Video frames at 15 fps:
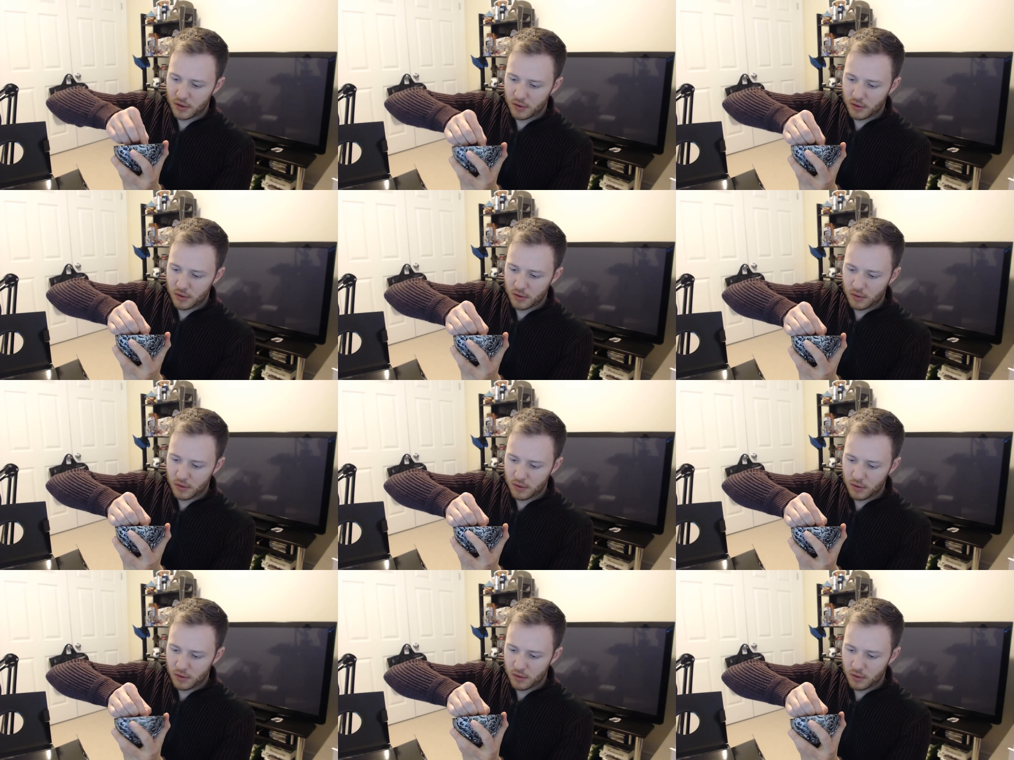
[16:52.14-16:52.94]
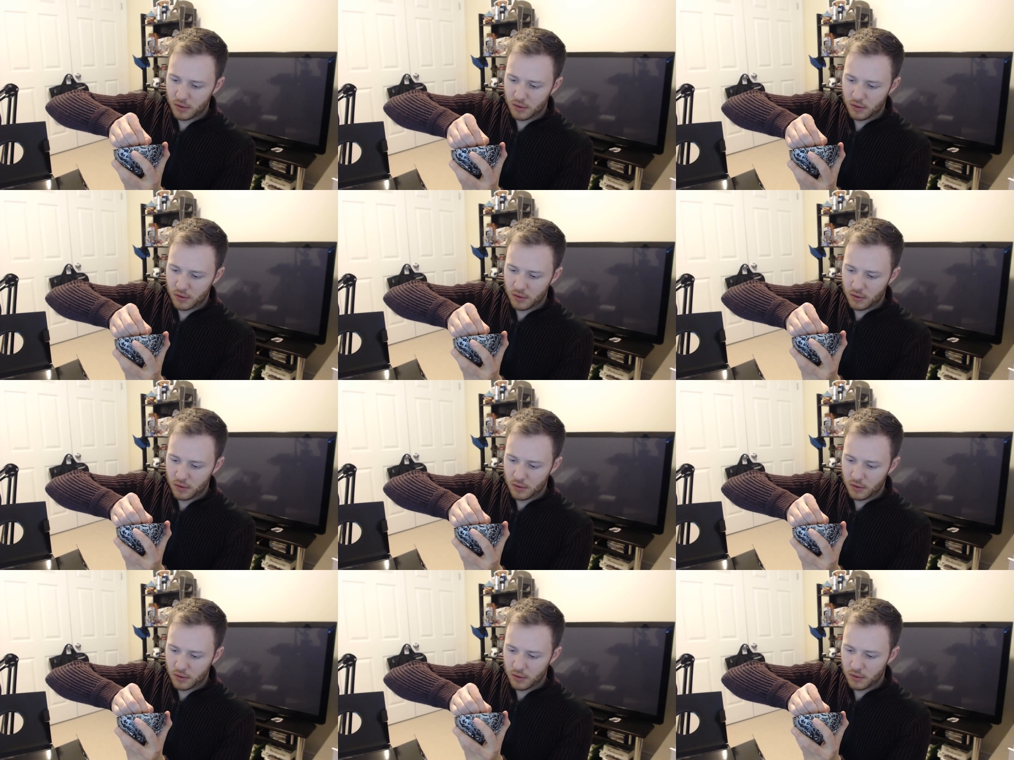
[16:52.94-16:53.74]

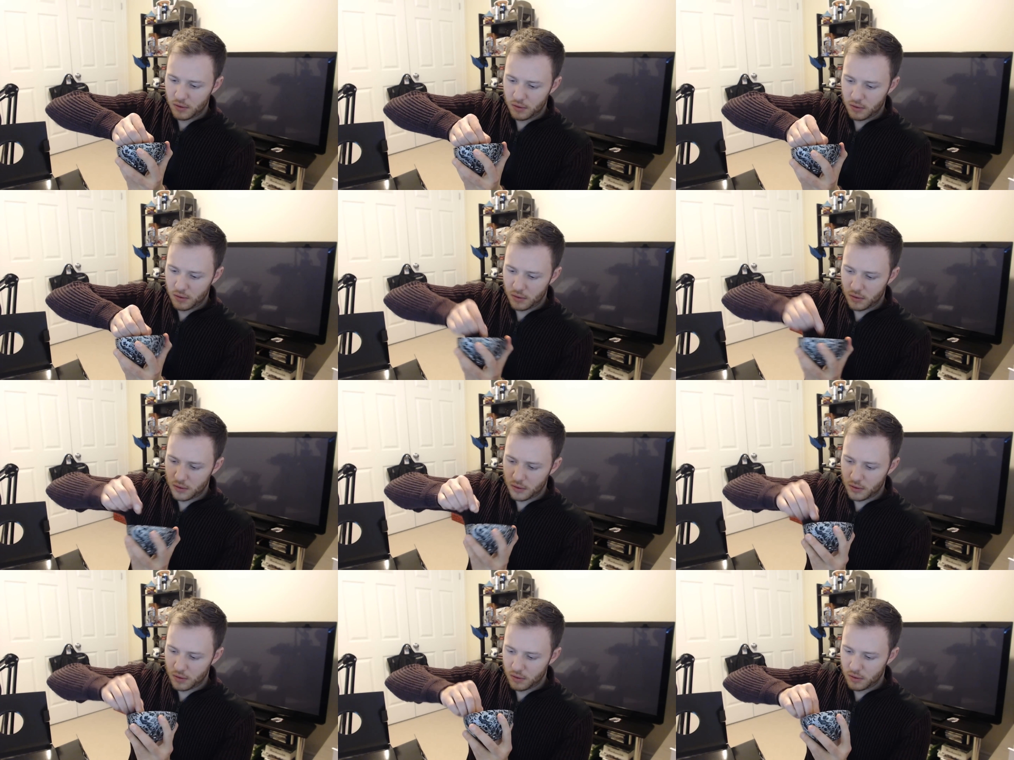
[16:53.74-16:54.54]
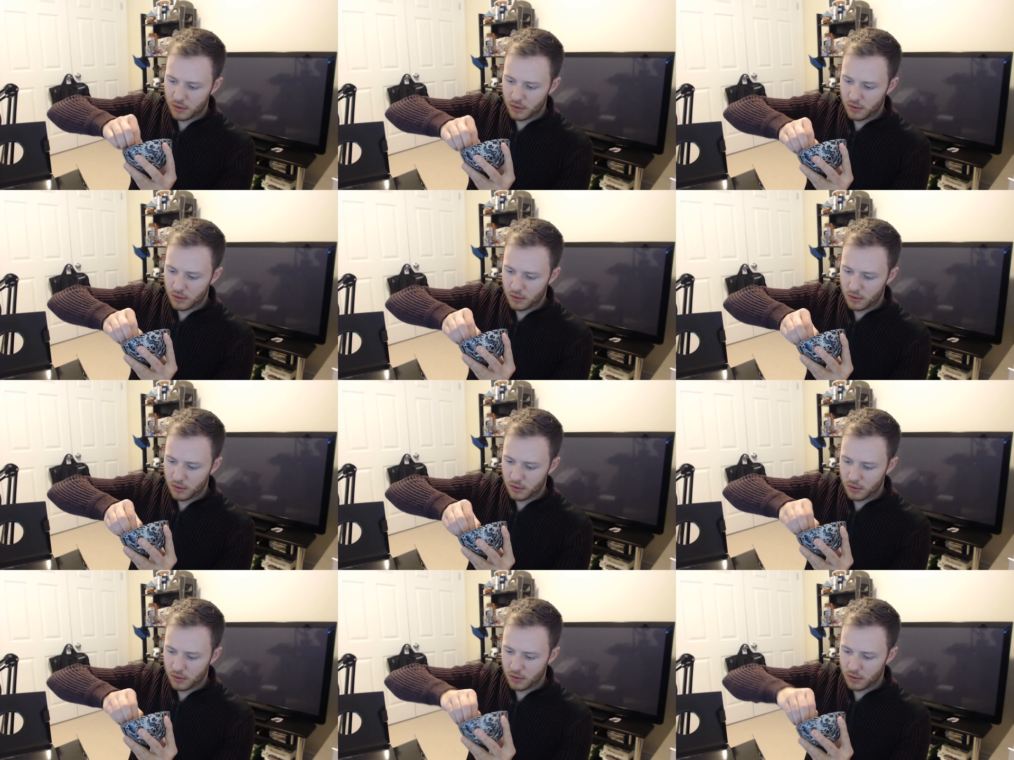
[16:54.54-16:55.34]

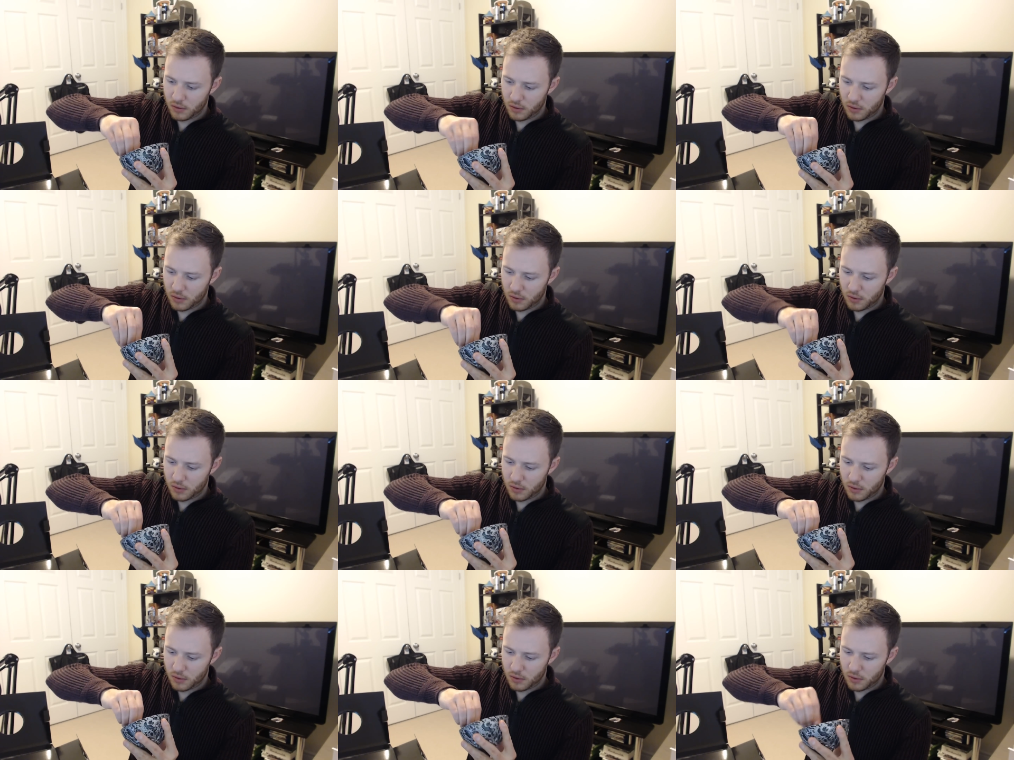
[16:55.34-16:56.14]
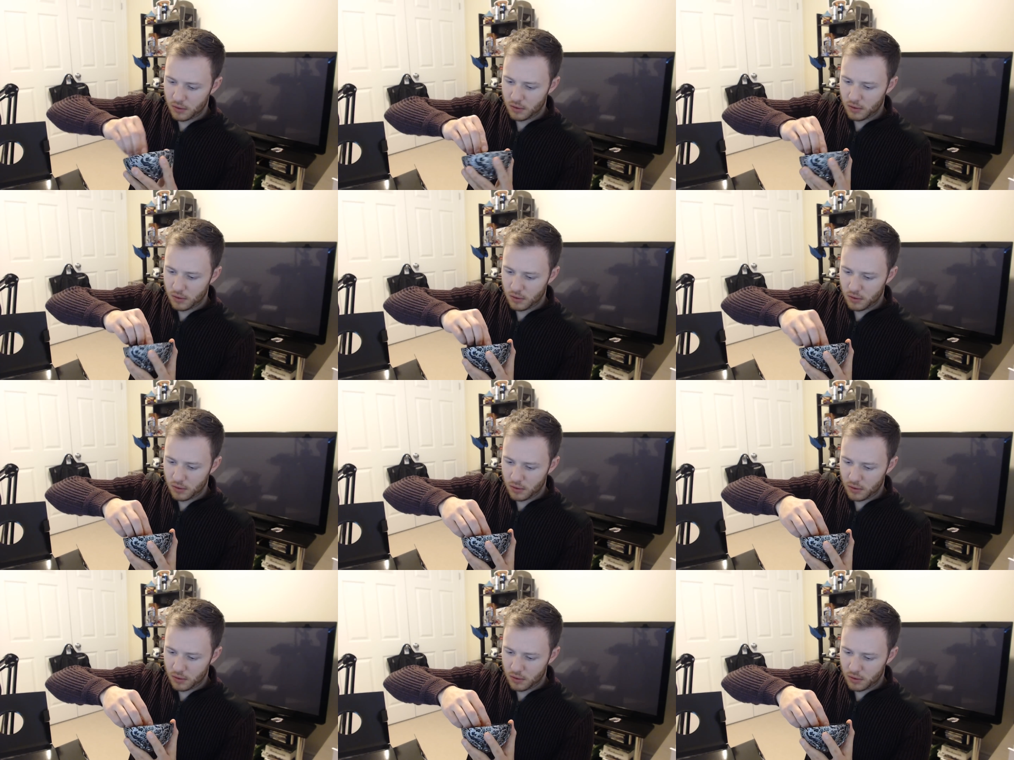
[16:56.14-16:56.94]

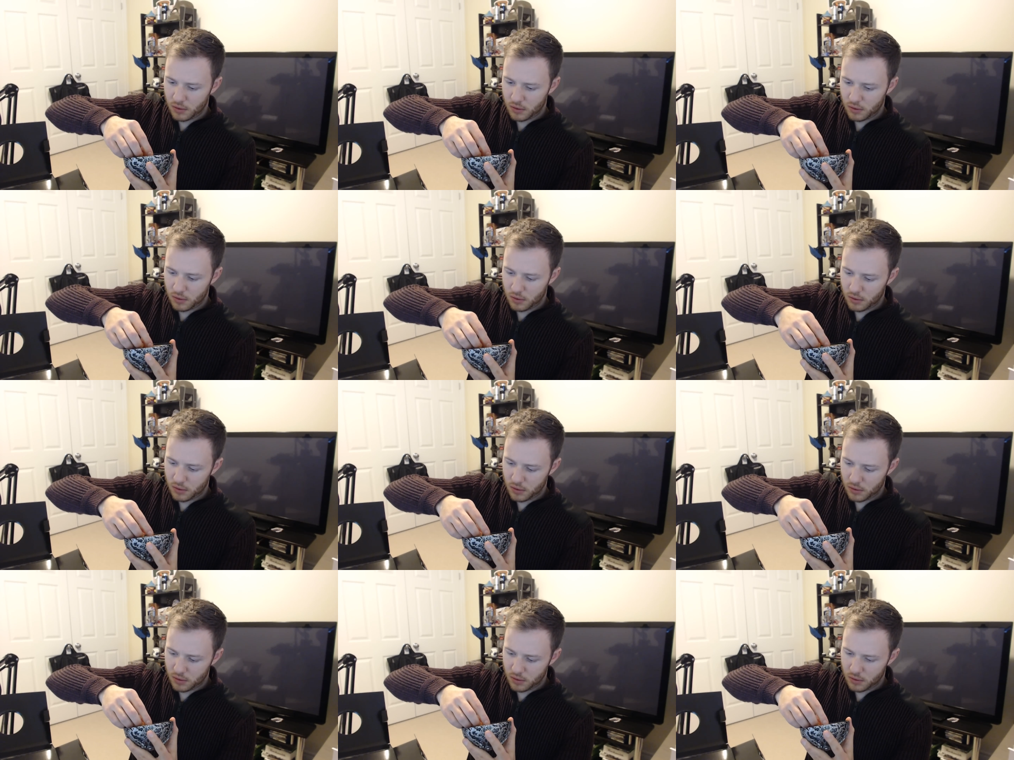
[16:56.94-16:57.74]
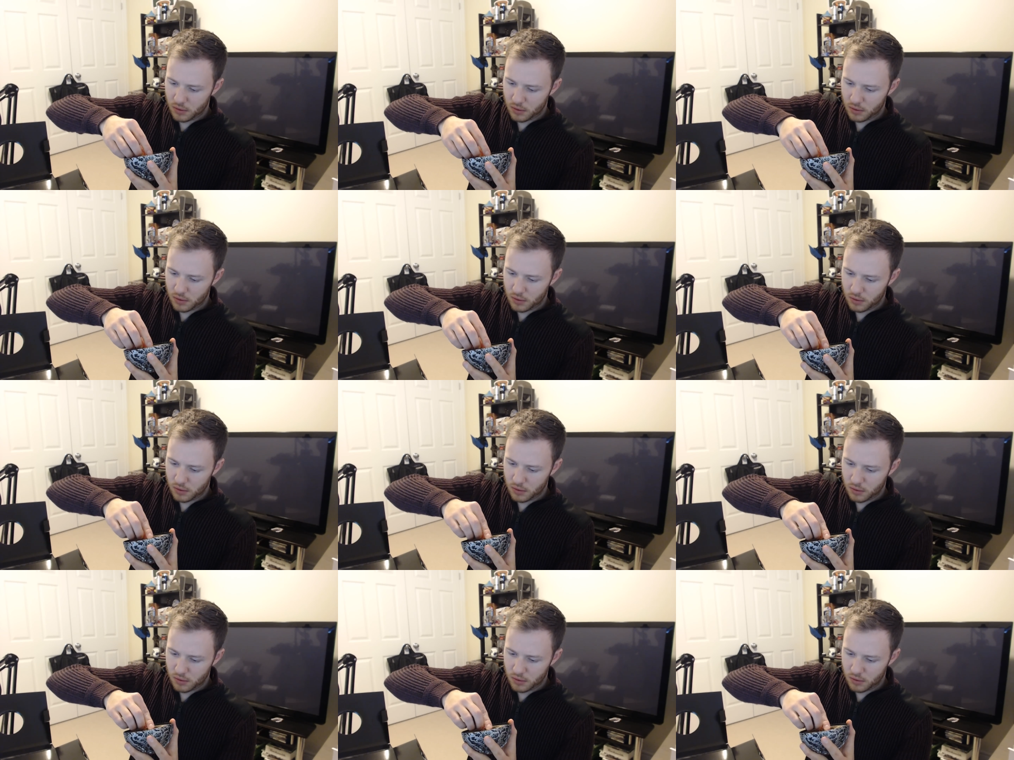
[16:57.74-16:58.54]

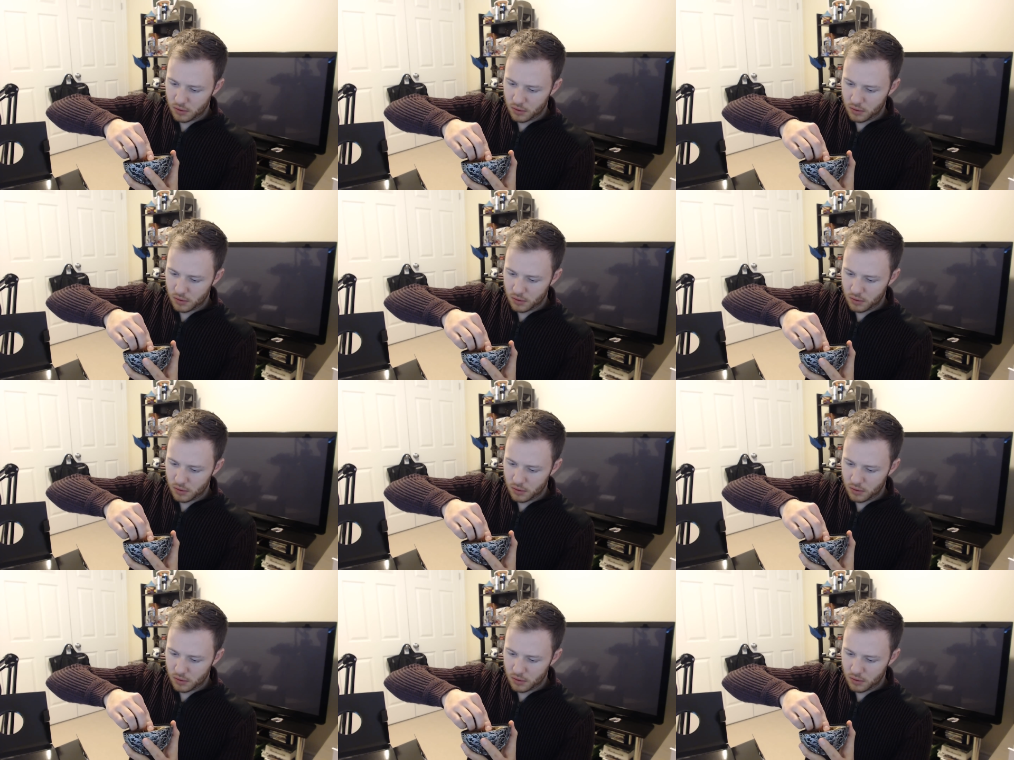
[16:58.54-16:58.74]
Nobody speaks.